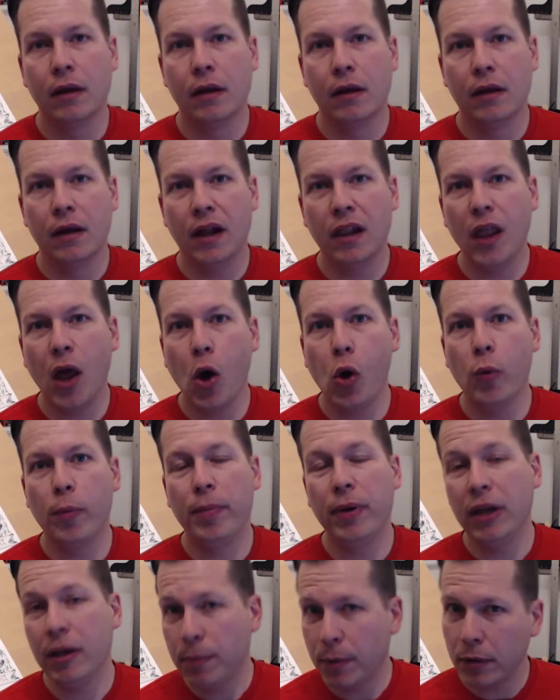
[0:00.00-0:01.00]
Hello,
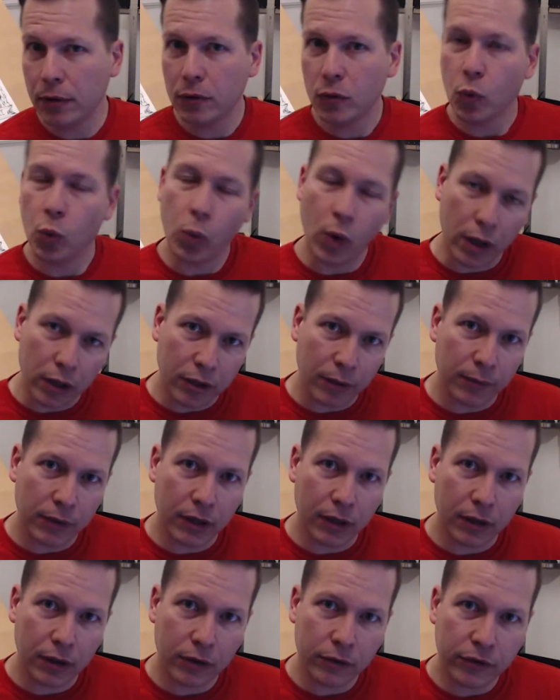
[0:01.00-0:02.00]
people. Welcome
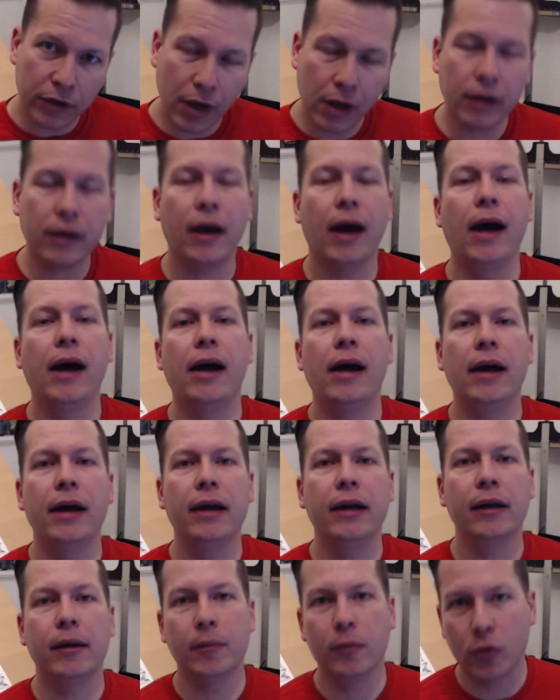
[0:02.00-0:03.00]
to Illo Talk.
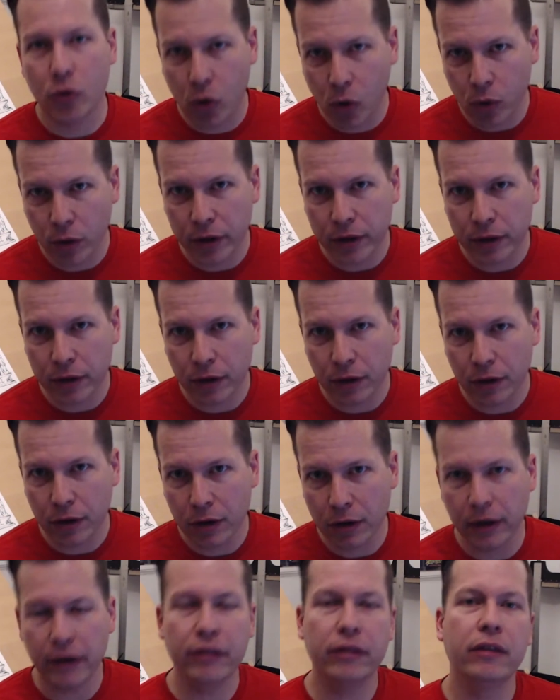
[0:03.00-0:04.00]
I am Cory
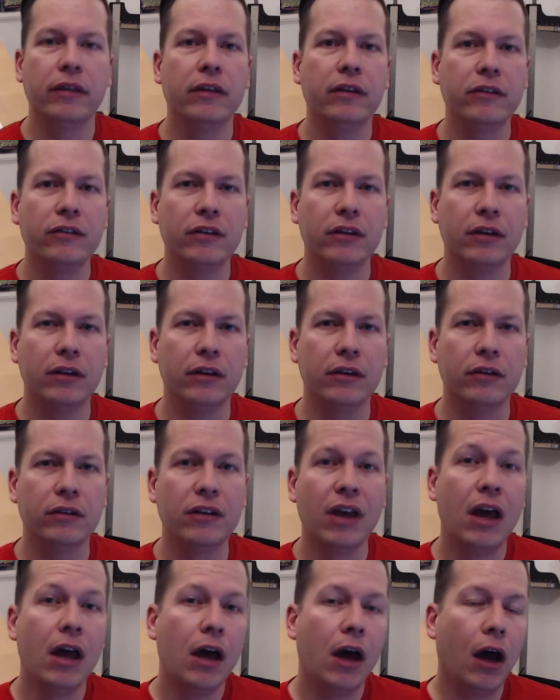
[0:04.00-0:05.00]
Kerr, and this
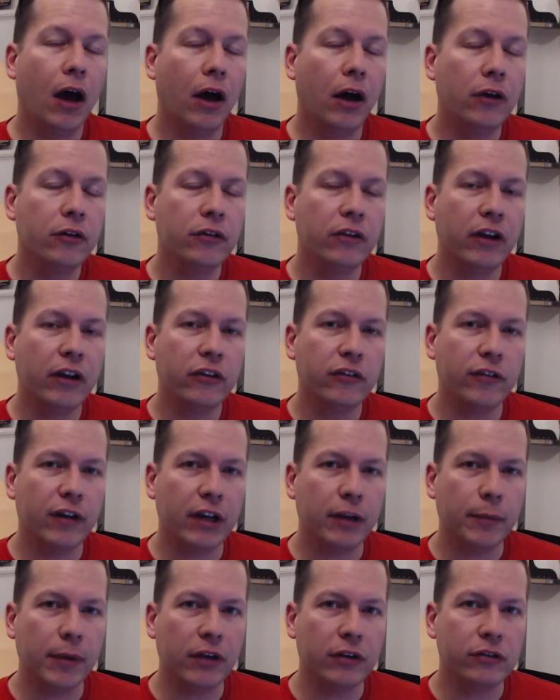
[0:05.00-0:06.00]
is 100 Days of
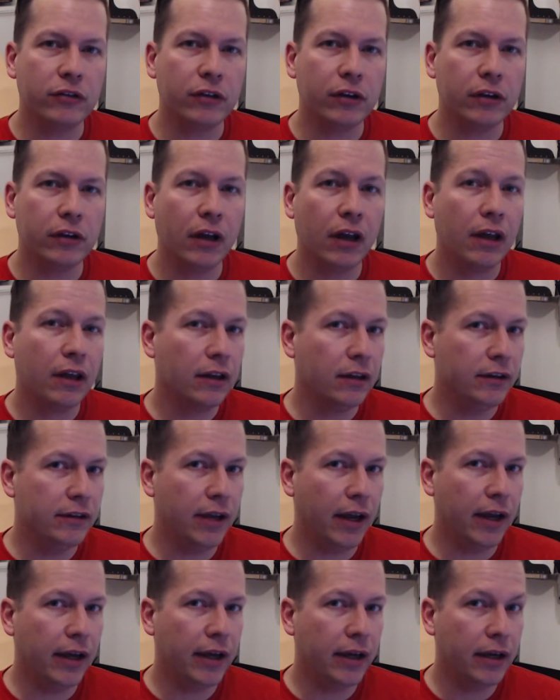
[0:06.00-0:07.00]
Animation,
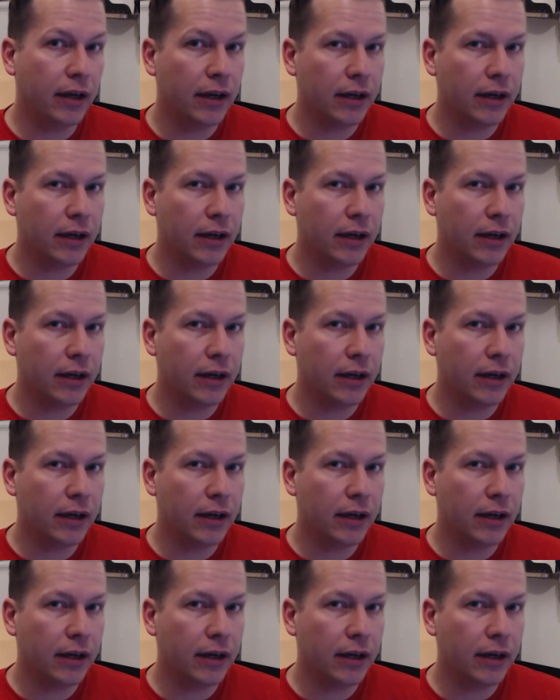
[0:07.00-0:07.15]
day